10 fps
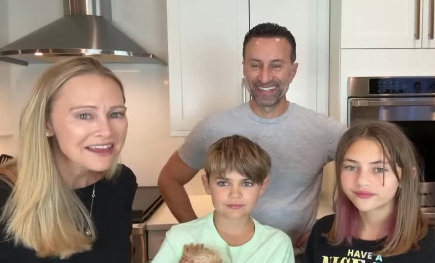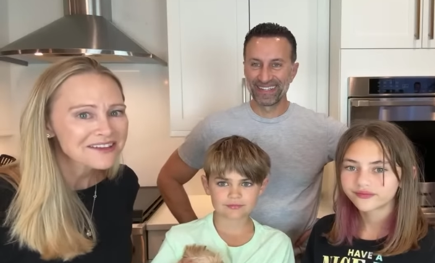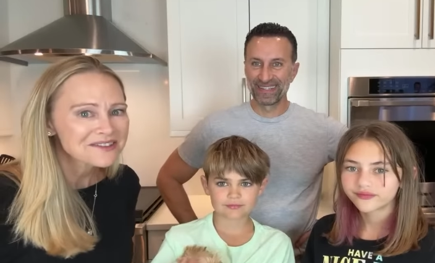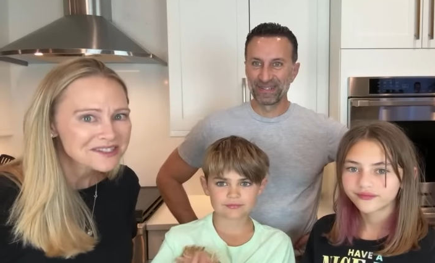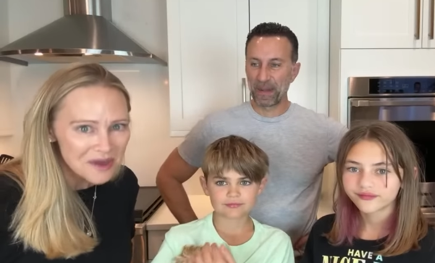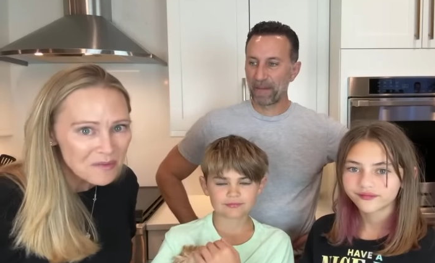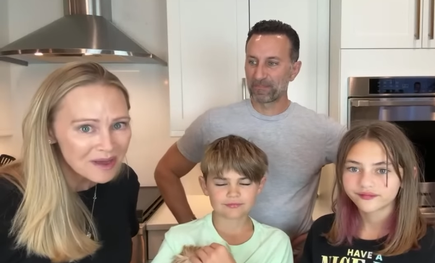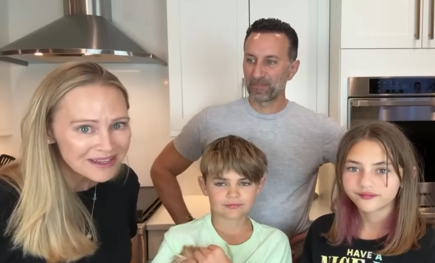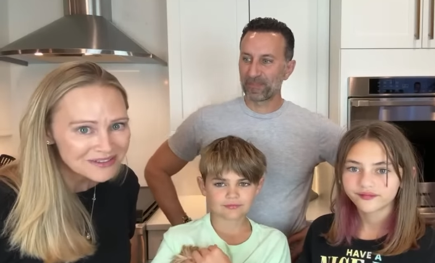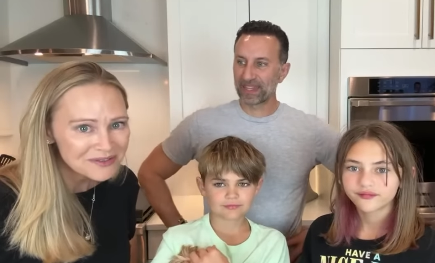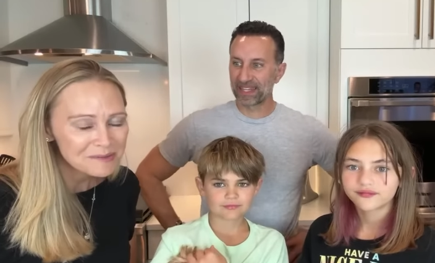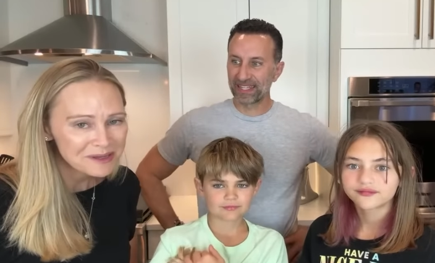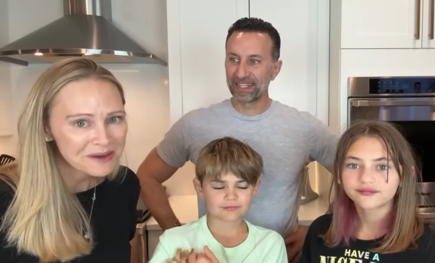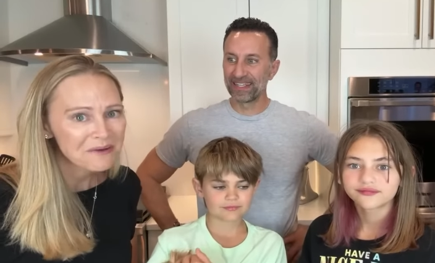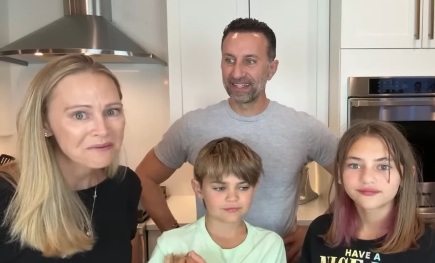Speaker 1: you so much for
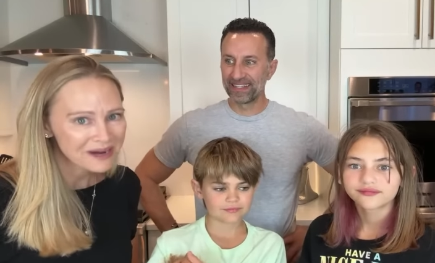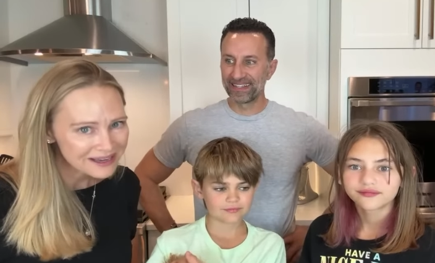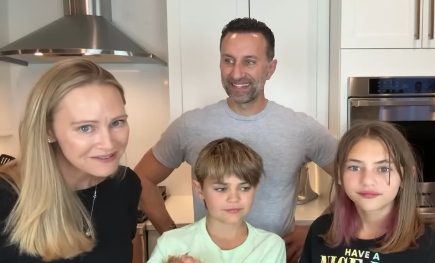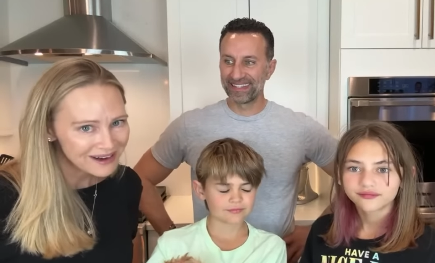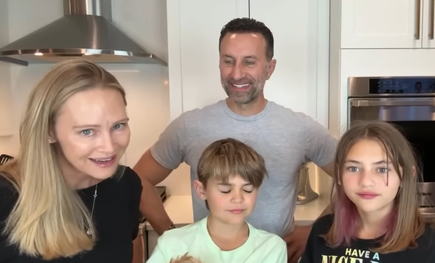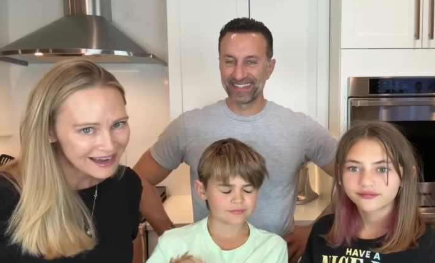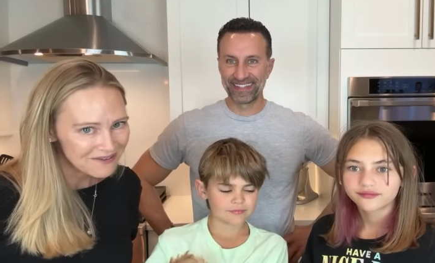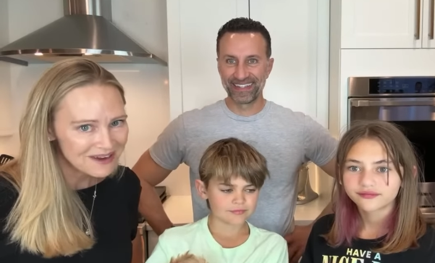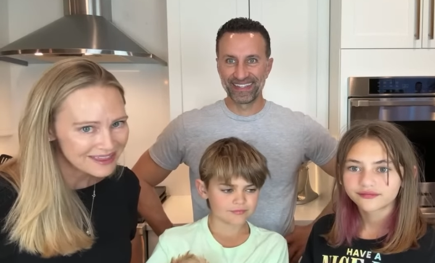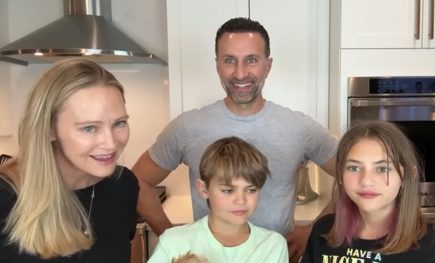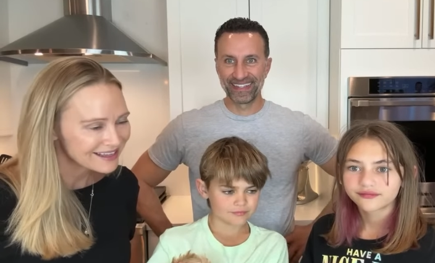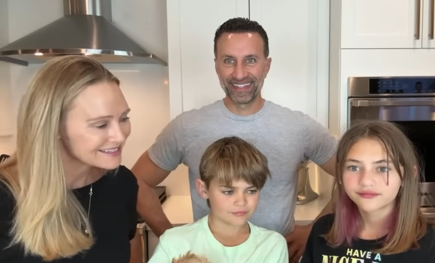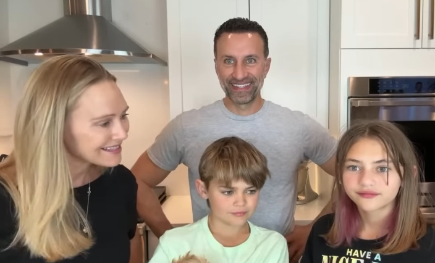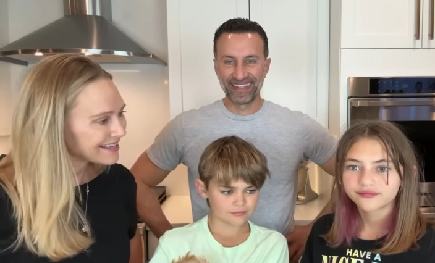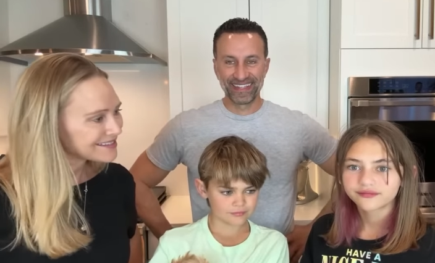being awake right now with us.
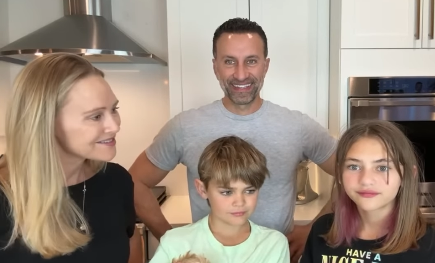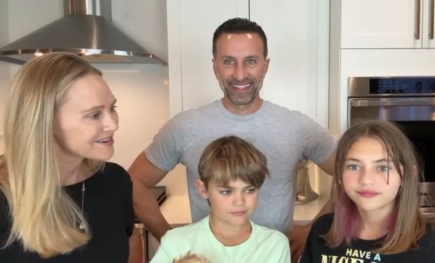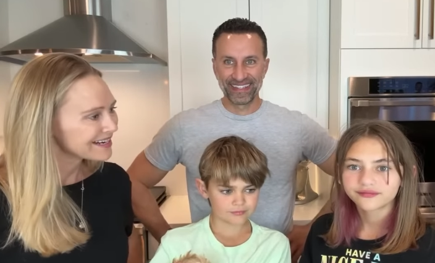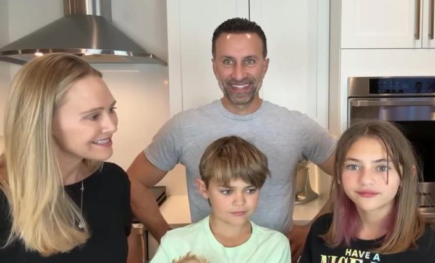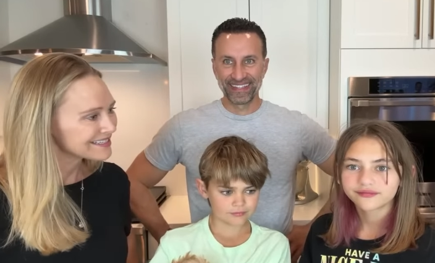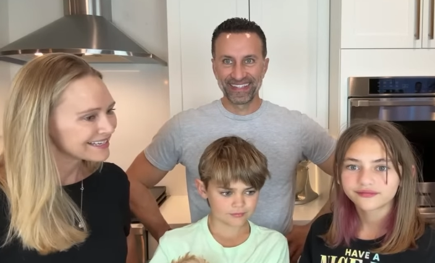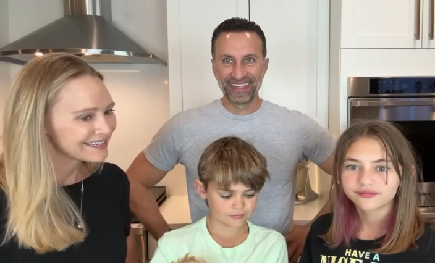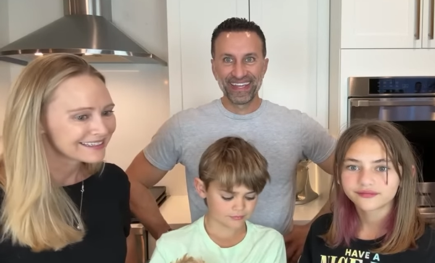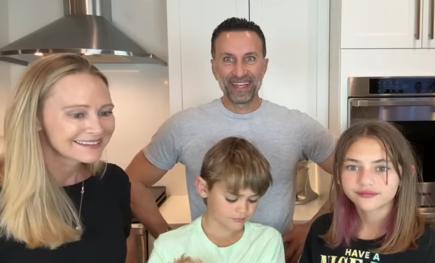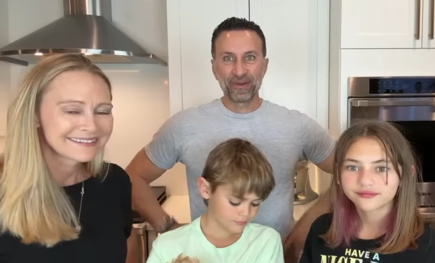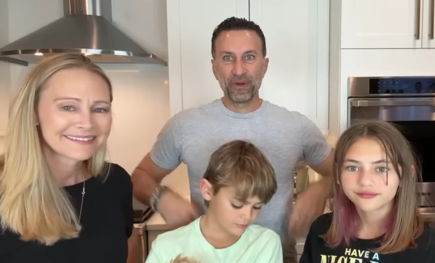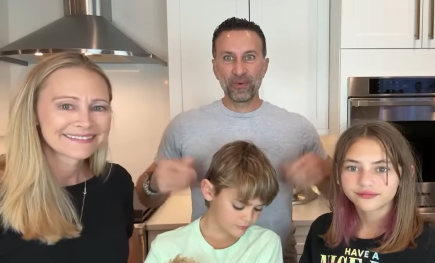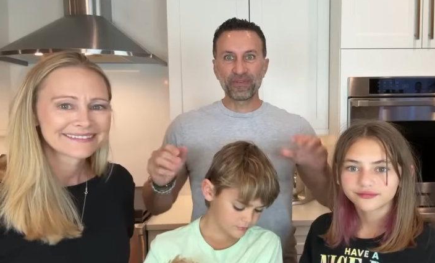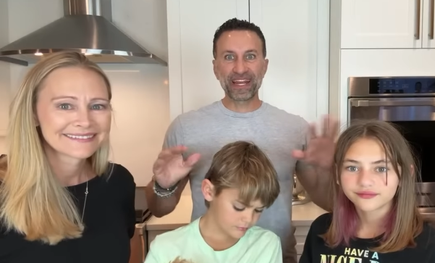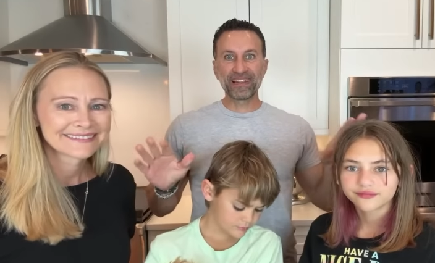That's crazy.
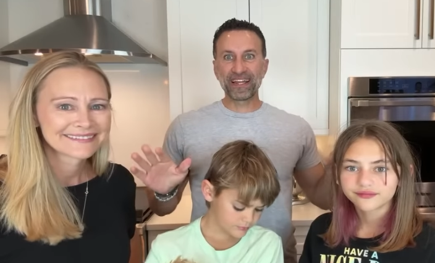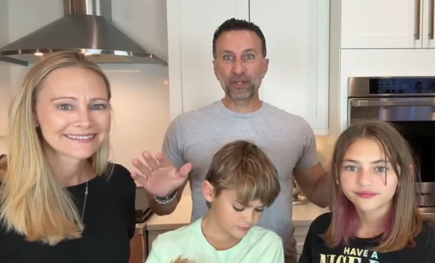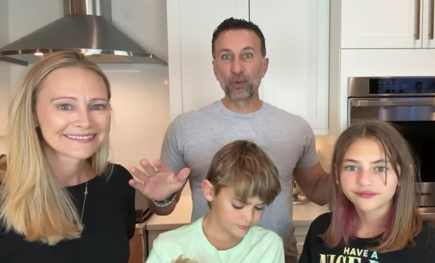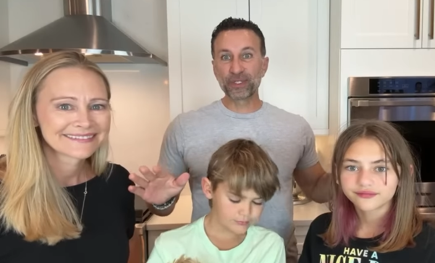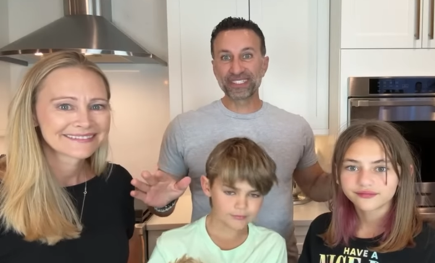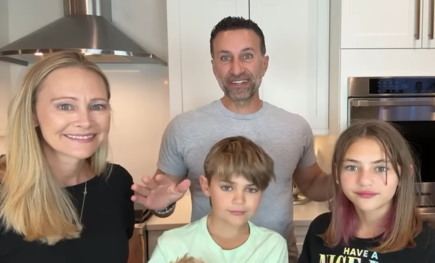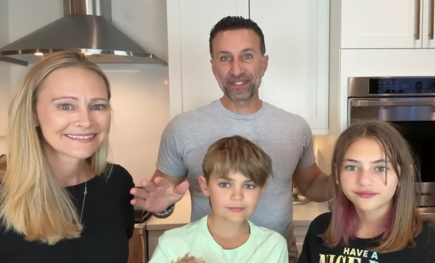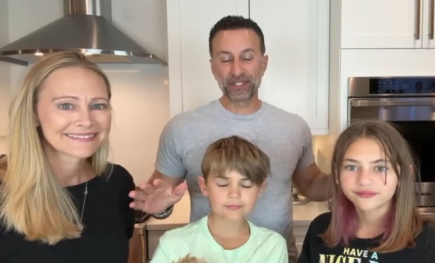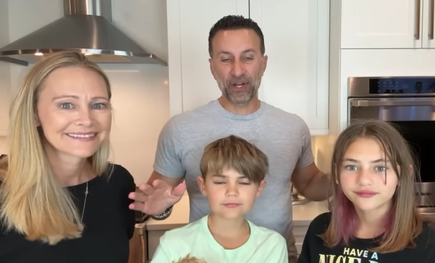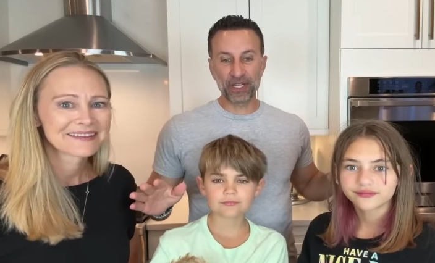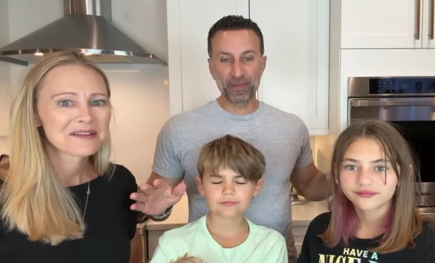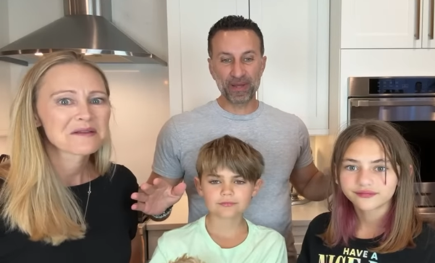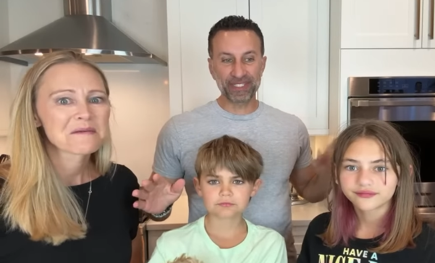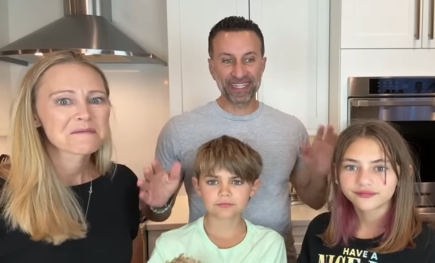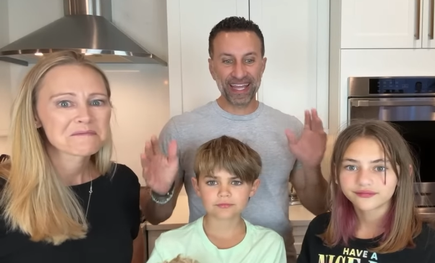
Speaker 2: We've got a lot of cool stuff to talk
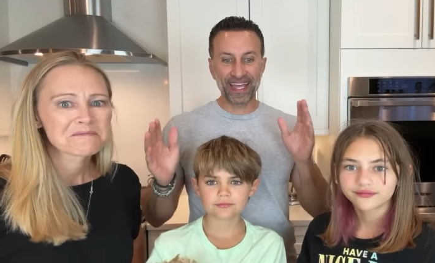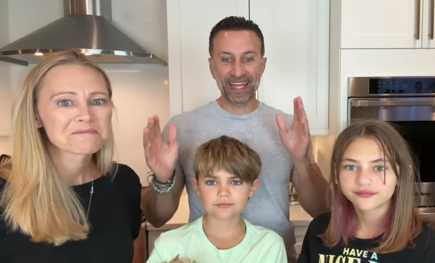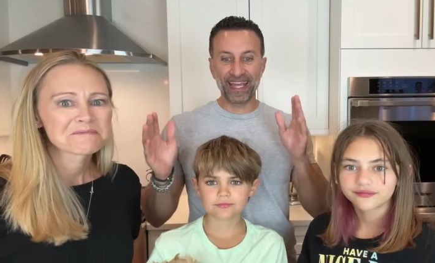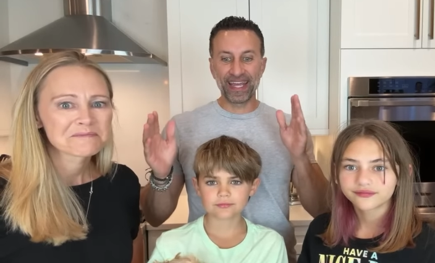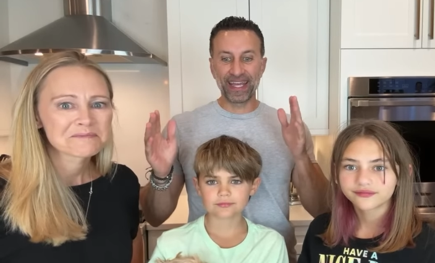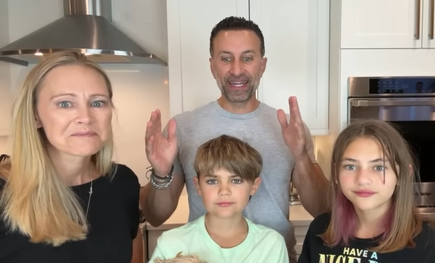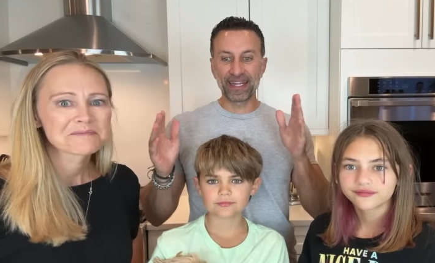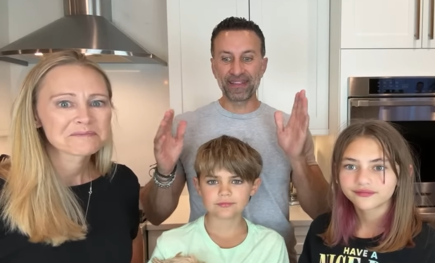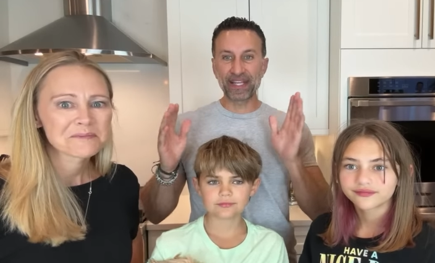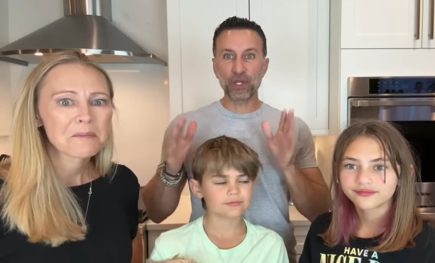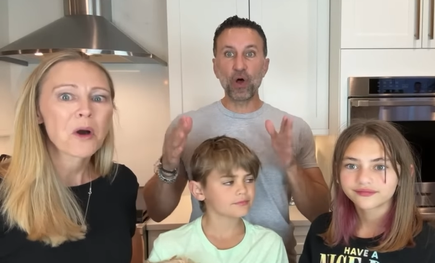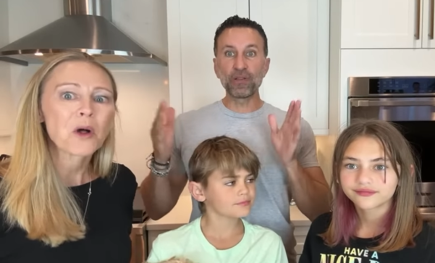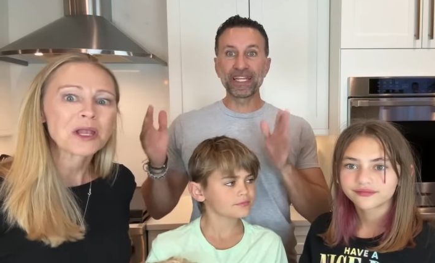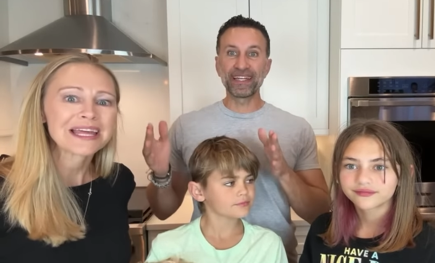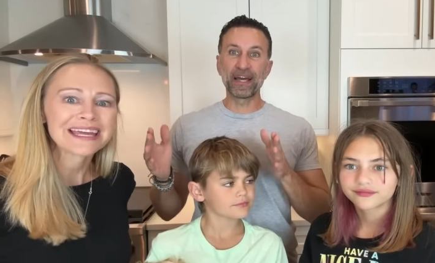about today, and that's all
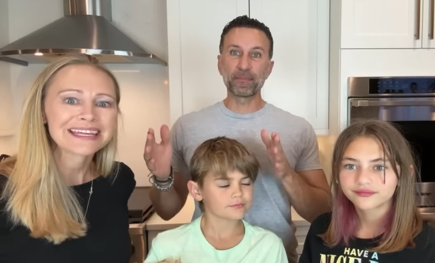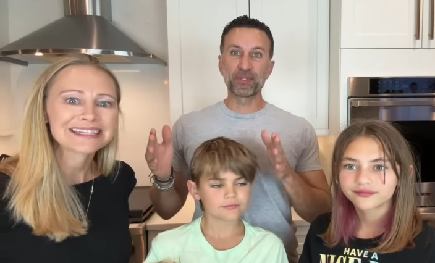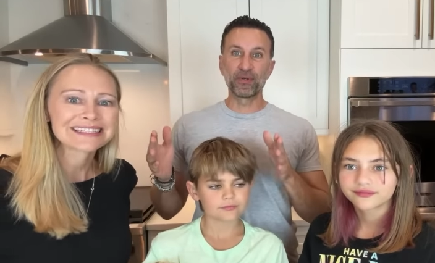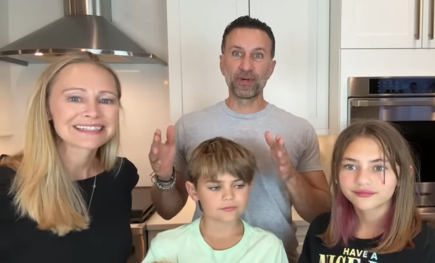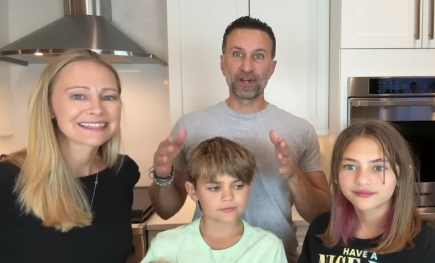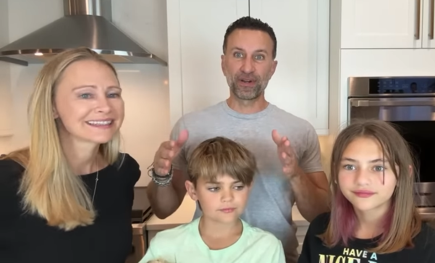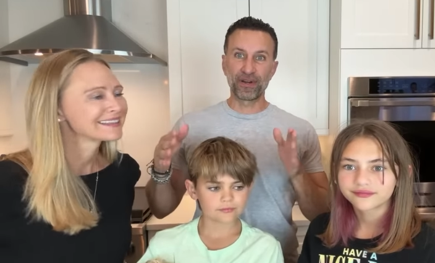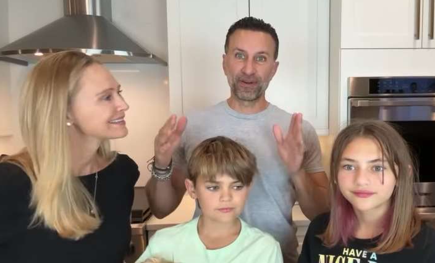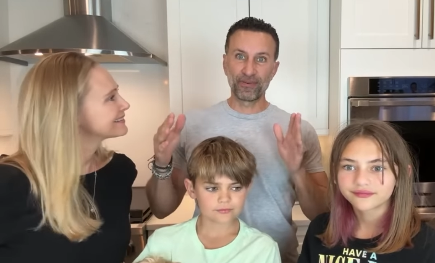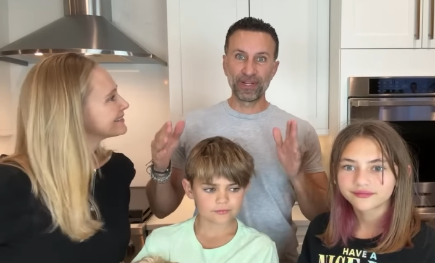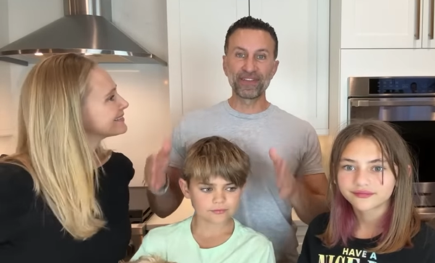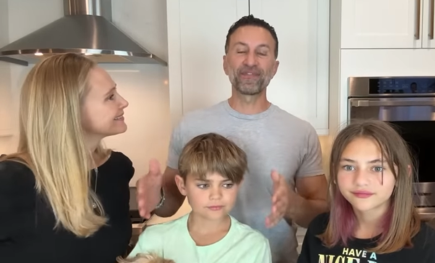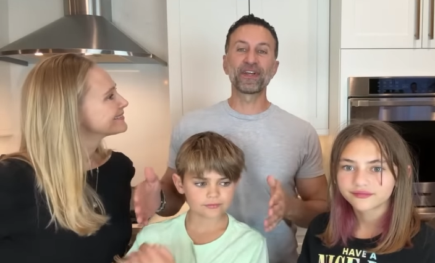leading up to our really fun